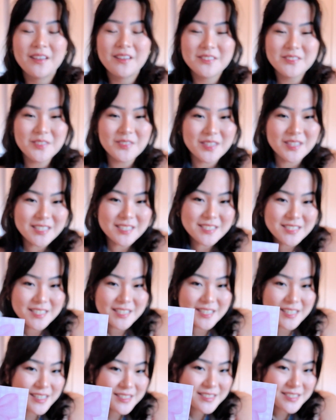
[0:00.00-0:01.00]
So this
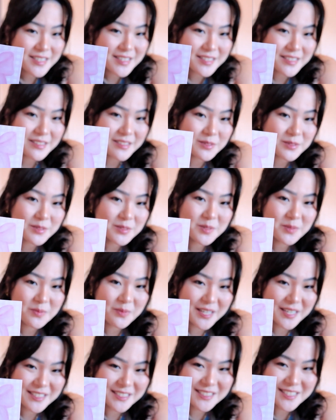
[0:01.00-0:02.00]
is the little
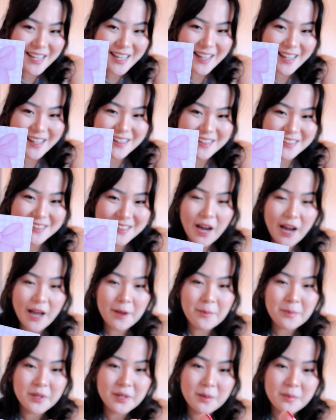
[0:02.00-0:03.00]
swing tag.
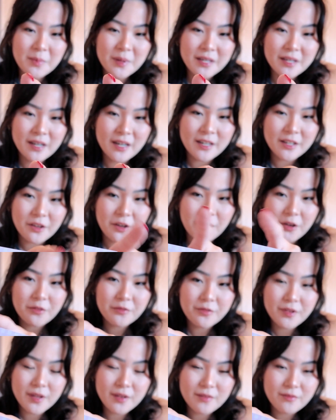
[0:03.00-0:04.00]
I'm going to be cutting
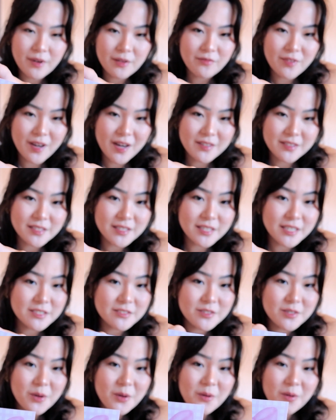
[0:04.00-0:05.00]
off and rounding
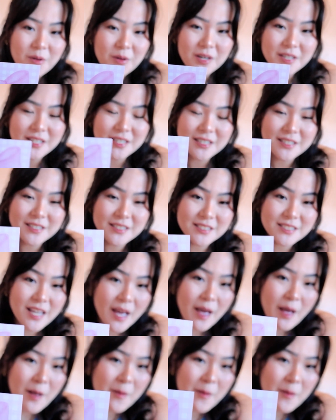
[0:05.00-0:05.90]
these corners,